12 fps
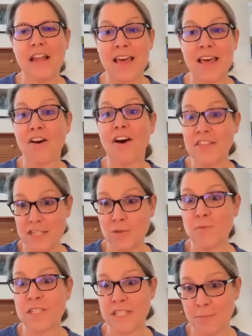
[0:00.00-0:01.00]
and thought
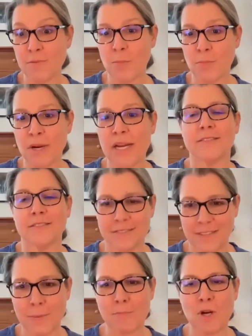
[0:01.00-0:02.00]
this was an appropriate
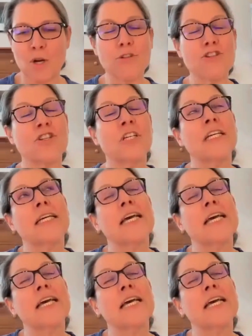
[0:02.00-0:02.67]
approach.